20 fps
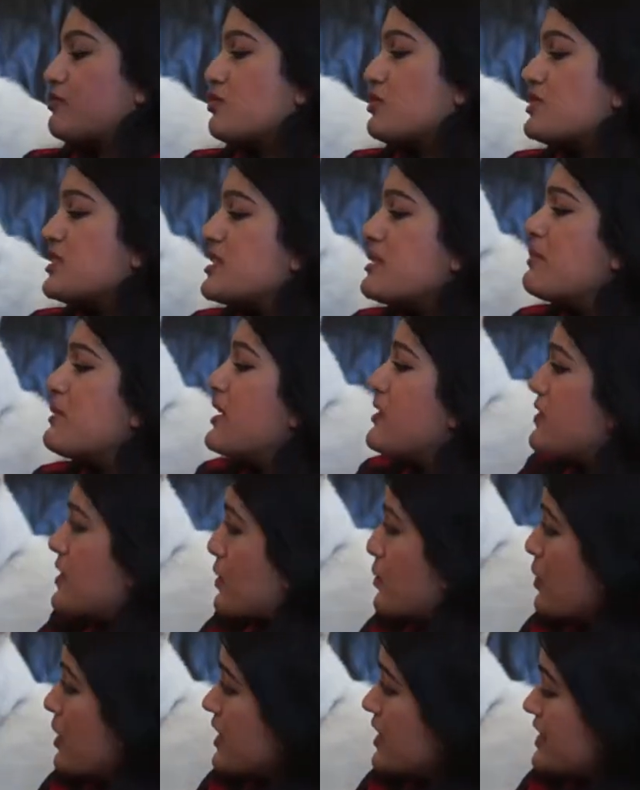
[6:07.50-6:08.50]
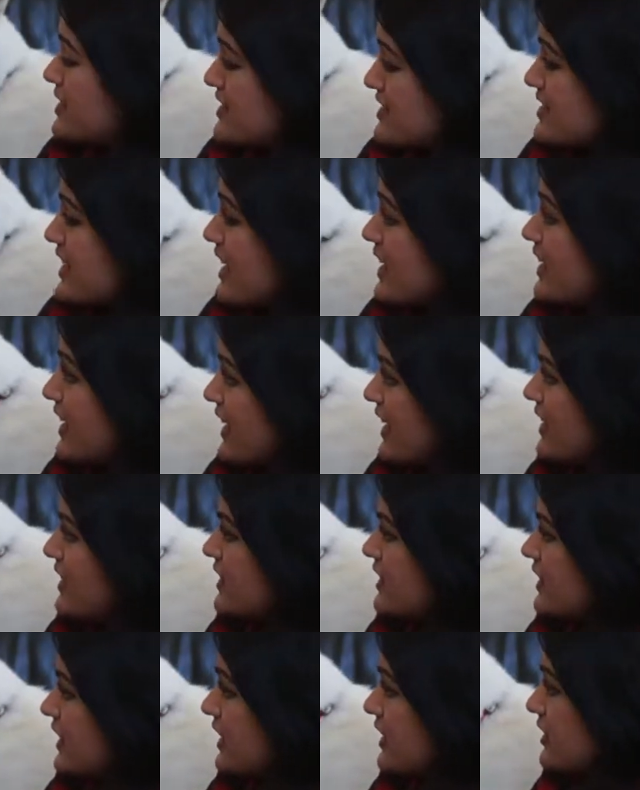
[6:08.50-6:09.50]
Well, Simba, if you want it, just take it.
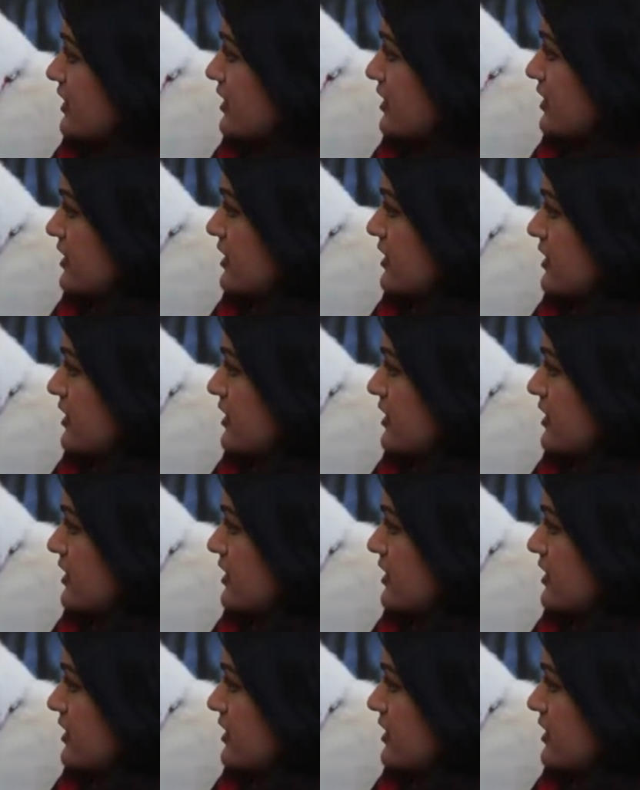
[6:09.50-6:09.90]
Here.